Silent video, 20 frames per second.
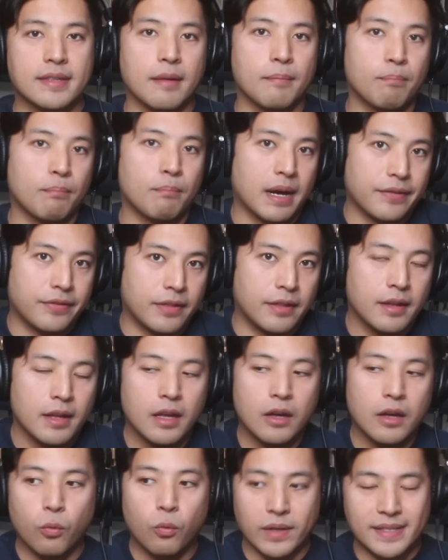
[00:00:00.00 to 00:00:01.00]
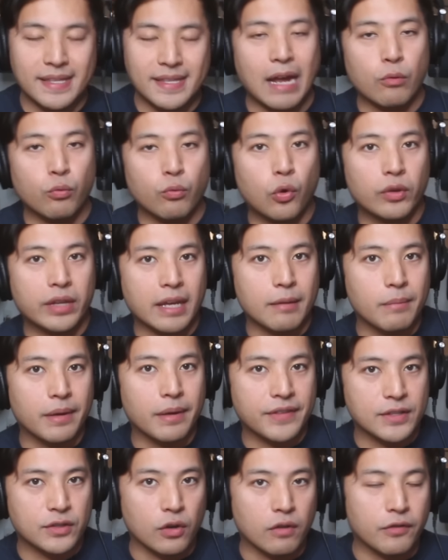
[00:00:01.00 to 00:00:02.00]
that rolling
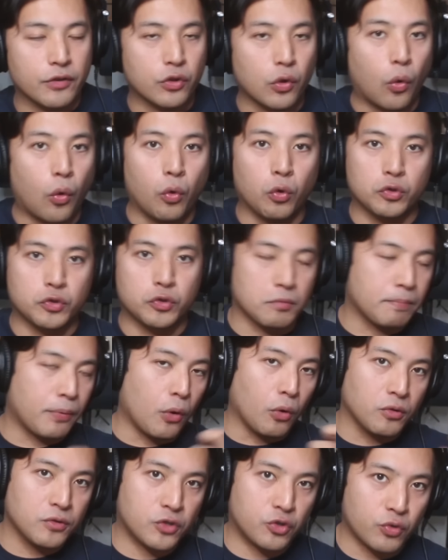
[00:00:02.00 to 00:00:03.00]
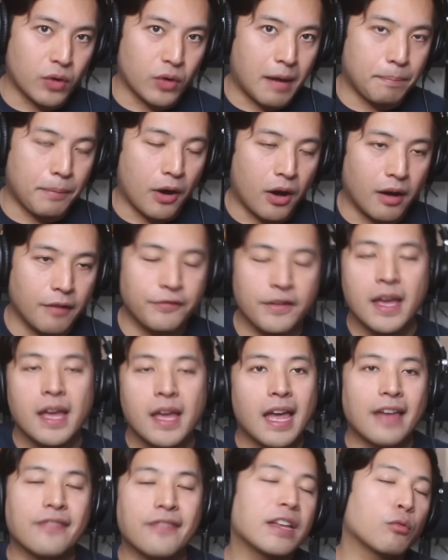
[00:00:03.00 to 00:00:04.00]
month is over, the older polls drop off.
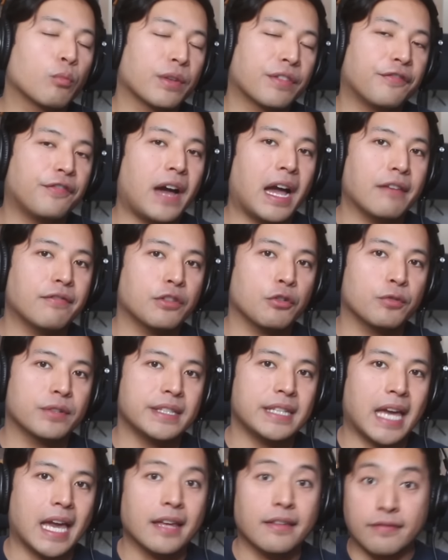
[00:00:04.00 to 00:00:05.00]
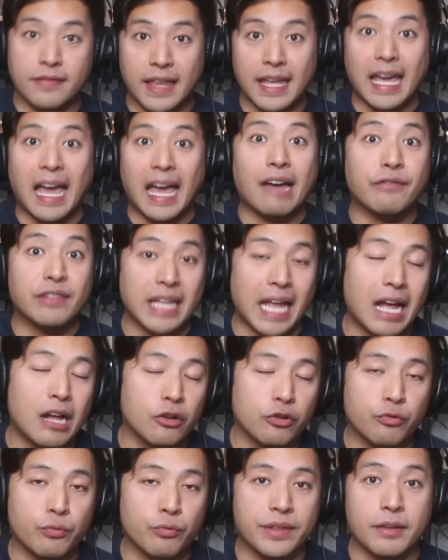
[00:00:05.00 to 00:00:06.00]
And then with 538, they have an
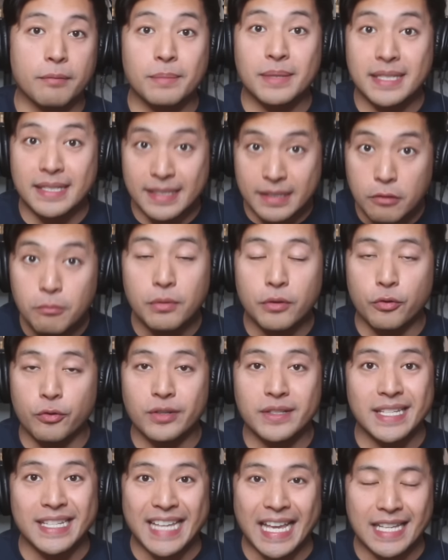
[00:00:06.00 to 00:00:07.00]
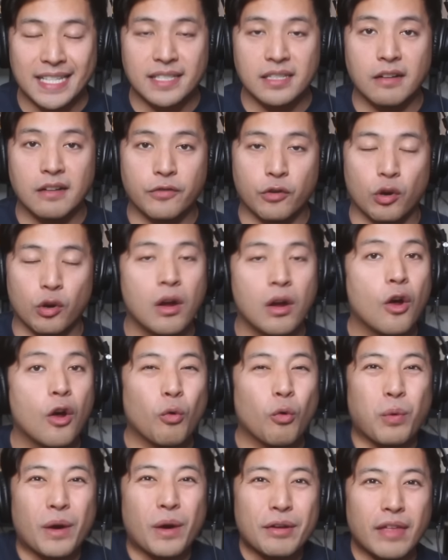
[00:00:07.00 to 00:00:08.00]
algorithm similar to Nate Silver
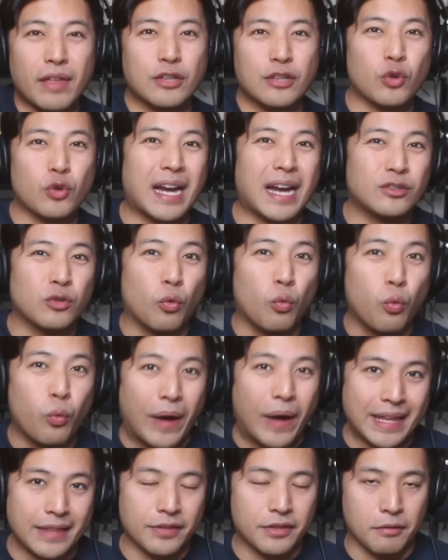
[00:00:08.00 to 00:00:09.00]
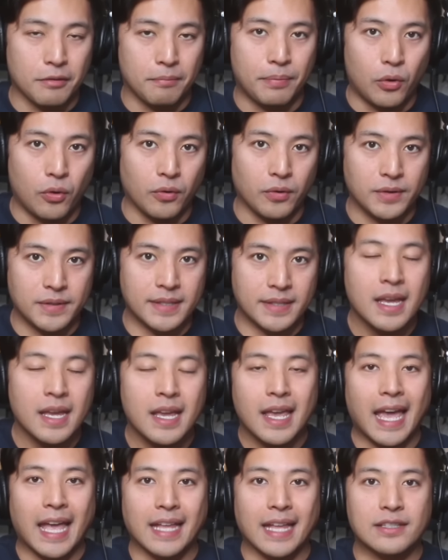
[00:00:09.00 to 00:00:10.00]
where they try to weight the polls.
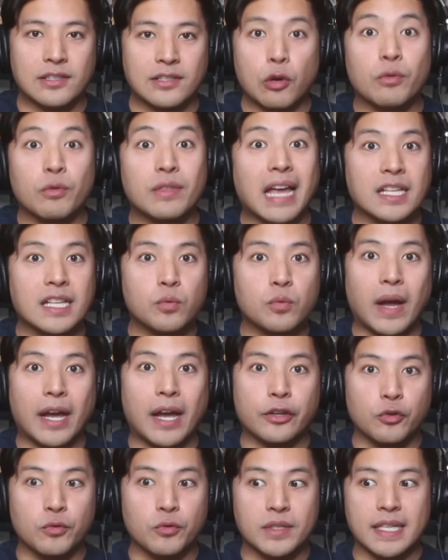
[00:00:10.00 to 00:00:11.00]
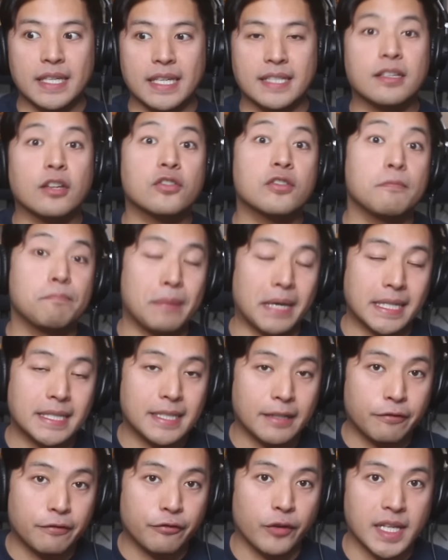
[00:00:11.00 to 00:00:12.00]
And so that's why you see such a big
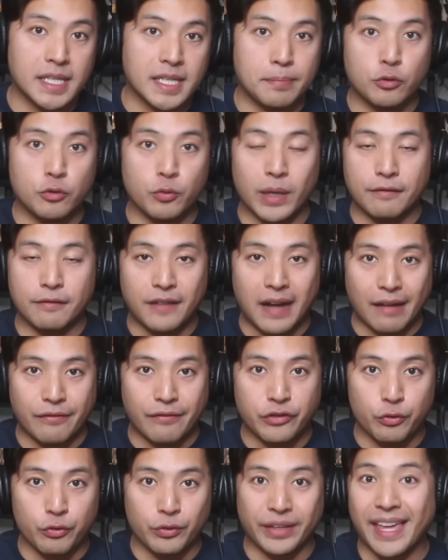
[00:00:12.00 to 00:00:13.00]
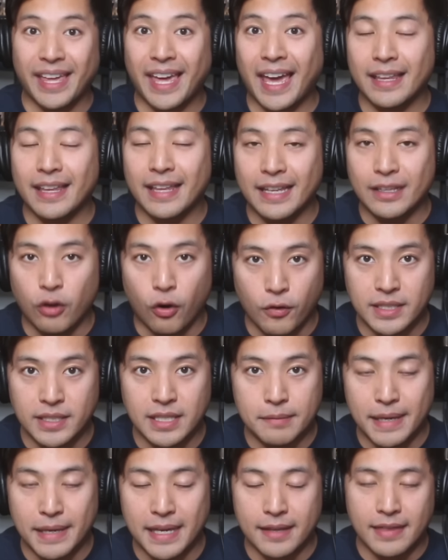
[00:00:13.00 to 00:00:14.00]
difference between 538 and
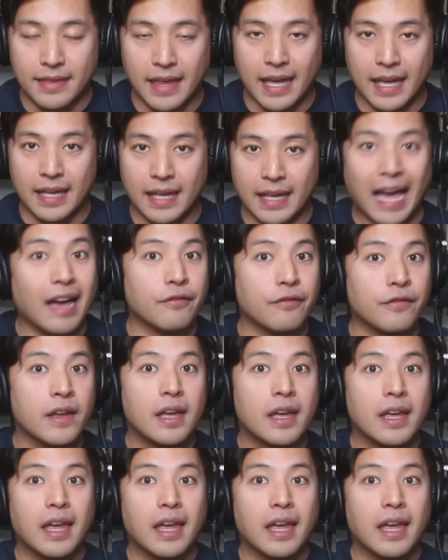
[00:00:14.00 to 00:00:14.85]
RCP. They have